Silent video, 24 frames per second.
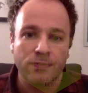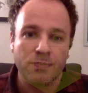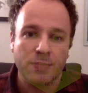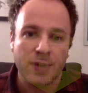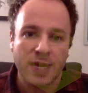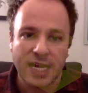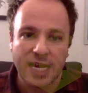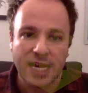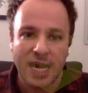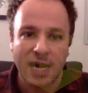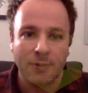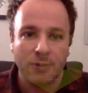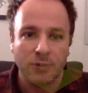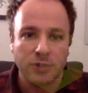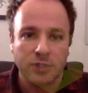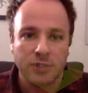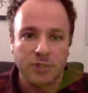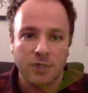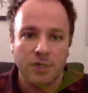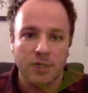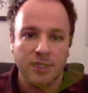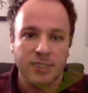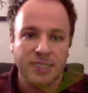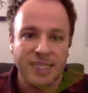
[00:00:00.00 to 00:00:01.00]
being able
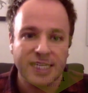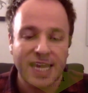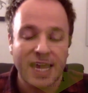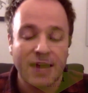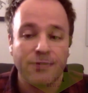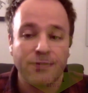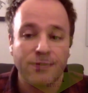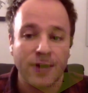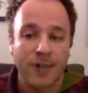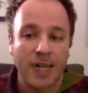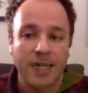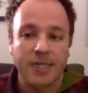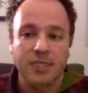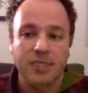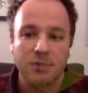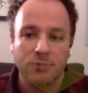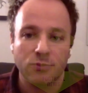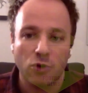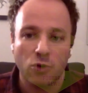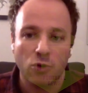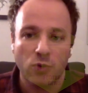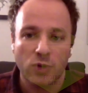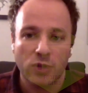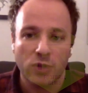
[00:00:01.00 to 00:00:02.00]
to get
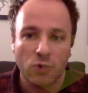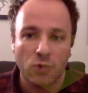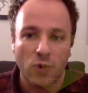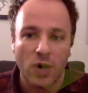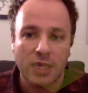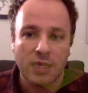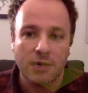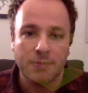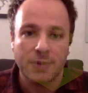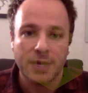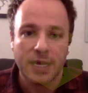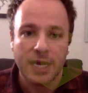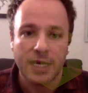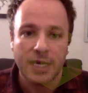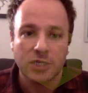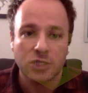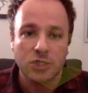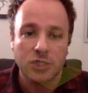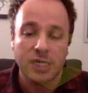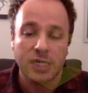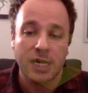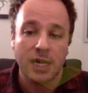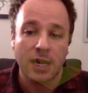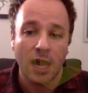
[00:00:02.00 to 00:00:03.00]
flexible with the way that
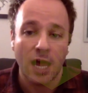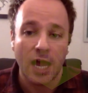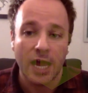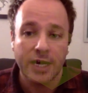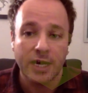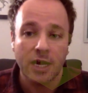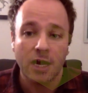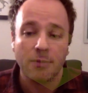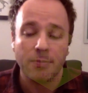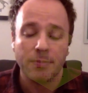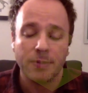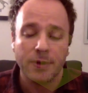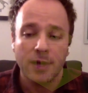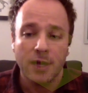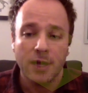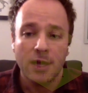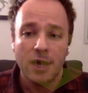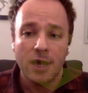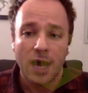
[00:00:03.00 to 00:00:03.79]
PSG line up